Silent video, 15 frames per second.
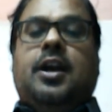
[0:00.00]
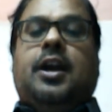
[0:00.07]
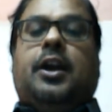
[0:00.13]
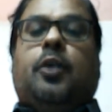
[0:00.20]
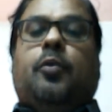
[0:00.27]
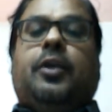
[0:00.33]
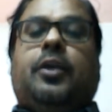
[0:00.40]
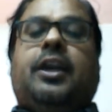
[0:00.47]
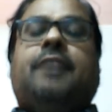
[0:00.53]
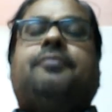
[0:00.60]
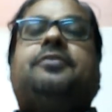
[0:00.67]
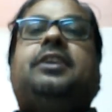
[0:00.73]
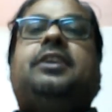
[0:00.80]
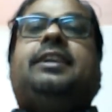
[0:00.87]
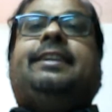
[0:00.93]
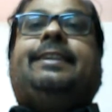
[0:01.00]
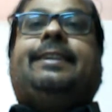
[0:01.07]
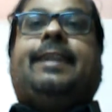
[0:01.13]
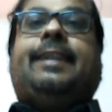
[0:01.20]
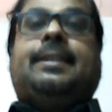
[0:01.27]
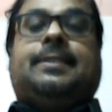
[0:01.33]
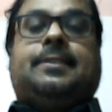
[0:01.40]
Now if the
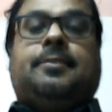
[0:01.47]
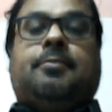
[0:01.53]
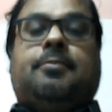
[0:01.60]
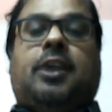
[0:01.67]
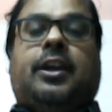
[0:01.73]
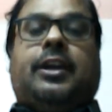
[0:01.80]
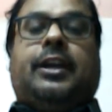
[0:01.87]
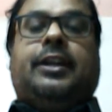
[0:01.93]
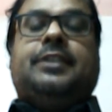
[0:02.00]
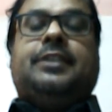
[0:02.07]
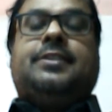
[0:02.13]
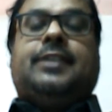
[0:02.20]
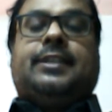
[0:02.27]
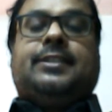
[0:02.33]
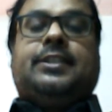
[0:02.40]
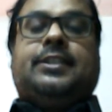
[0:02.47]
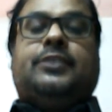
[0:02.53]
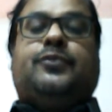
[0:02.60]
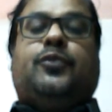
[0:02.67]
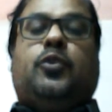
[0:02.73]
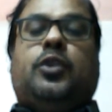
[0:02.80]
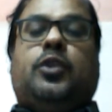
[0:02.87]
test market is
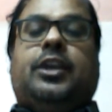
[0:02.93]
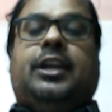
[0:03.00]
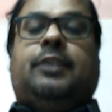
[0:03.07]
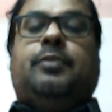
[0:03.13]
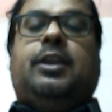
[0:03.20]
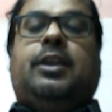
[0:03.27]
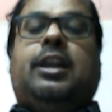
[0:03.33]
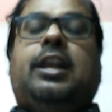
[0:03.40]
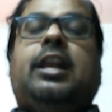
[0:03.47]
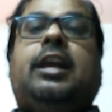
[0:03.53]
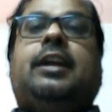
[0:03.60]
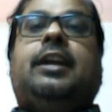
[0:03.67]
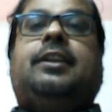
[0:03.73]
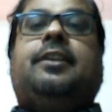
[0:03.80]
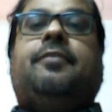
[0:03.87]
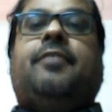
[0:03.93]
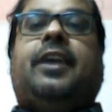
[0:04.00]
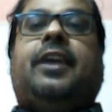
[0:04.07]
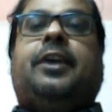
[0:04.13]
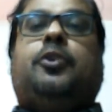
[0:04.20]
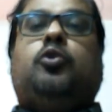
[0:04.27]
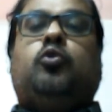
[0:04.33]
successful, it will lead the
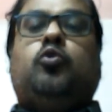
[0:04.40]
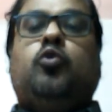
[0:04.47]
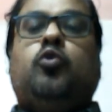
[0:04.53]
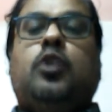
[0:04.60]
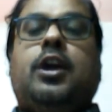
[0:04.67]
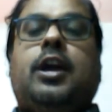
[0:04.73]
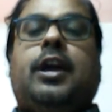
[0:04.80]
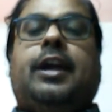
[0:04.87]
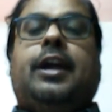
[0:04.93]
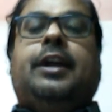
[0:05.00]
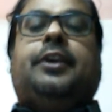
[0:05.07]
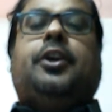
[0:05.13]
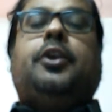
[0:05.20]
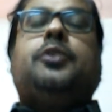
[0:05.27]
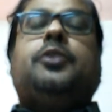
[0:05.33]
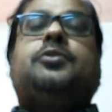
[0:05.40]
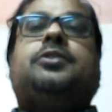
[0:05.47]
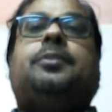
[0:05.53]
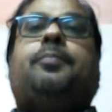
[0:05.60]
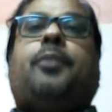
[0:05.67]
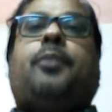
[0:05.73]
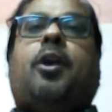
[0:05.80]
way to introduce
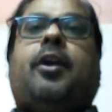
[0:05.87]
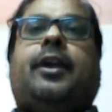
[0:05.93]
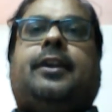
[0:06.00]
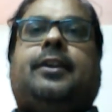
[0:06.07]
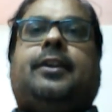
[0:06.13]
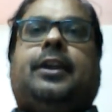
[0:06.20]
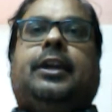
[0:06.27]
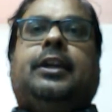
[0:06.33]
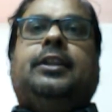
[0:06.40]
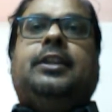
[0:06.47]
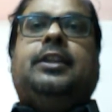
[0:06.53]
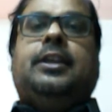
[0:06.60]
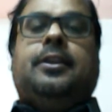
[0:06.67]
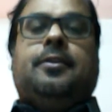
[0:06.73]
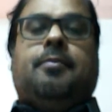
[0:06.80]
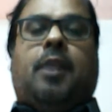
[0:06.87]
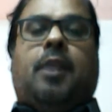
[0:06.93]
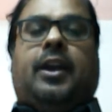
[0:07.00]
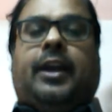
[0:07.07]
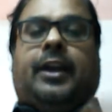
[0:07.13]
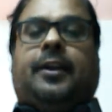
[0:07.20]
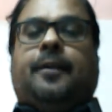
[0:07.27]
the product in the
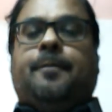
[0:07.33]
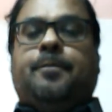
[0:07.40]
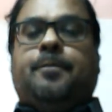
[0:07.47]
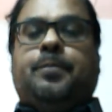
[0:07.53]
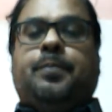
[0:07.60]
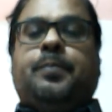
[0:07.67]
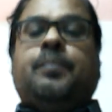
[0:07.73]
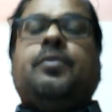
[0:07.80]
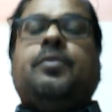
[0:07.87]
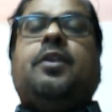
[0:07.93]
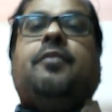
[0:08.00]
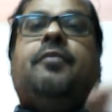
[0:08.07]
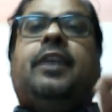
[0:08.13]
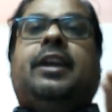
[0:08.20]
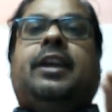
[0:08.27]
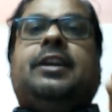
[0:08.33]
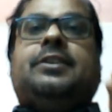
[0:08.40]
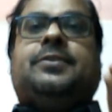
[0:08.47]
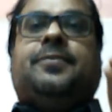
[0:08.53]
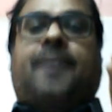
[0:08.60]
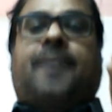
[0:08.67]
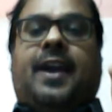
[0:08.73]
market. Various
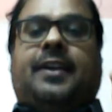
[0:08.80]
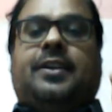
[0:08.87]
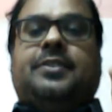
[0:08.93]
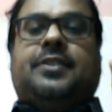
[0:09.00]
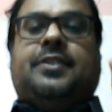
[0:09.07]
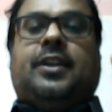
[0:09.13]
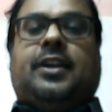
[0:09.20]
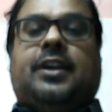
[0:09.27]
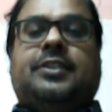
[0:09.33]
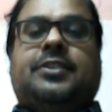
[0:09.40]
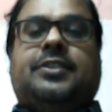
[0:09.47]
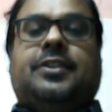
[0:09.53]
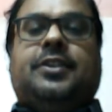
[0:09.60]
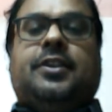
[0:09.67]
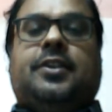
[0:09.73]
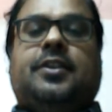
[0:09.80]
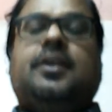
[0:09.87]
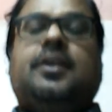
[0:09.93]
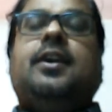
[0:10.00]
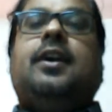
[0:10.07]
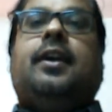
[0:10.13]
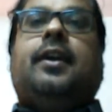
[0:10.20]
factors are considered
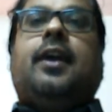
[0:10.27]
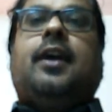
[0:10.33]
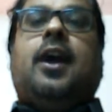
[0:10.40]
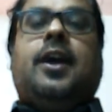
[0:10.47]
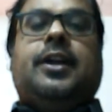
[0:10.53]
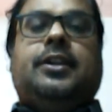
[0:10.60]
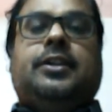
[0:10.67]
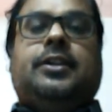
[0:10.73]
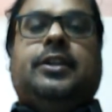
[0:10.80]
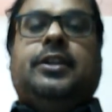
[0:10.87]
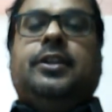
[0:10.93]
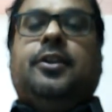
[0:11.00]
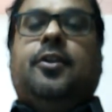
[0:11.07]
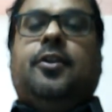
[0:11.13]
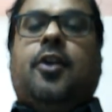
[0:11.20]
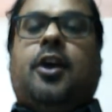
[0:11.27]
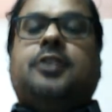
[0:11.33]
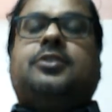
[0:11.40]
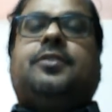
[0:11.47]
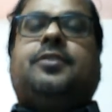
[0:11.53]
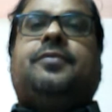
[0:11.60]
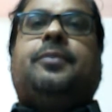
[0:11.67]
regarding the
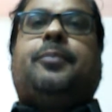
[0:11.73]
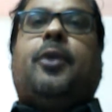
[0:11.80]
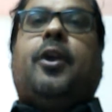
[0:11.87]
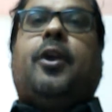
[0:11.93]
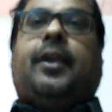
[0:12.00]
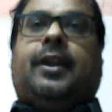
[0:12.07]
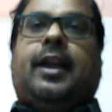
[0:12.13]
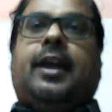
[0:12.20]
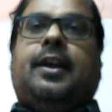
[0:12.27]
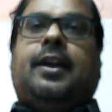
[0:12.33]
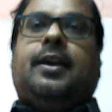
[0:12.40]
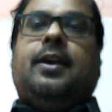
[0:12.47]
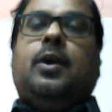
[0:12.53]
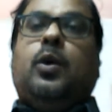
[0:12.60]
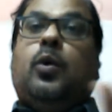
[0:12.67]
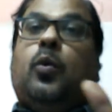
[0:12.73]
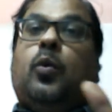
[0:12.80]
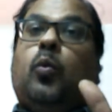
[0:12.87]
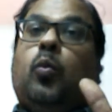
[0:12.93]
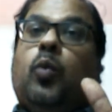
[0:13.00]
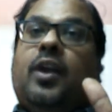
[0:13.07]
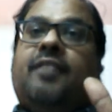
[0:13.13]
launch of the product, like
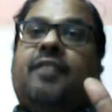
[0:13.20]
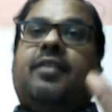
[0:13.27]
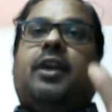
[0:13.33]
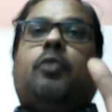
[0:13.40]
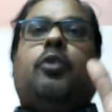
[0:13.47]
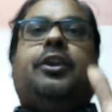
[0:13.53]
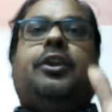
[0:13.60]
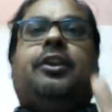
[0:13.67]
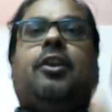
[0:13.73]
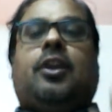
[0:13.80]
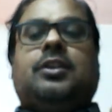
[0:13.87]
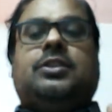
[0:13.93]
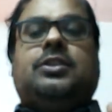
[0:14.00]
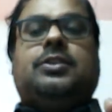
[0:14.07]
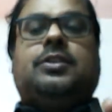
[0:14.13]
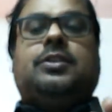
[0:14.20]
when we are going to launch,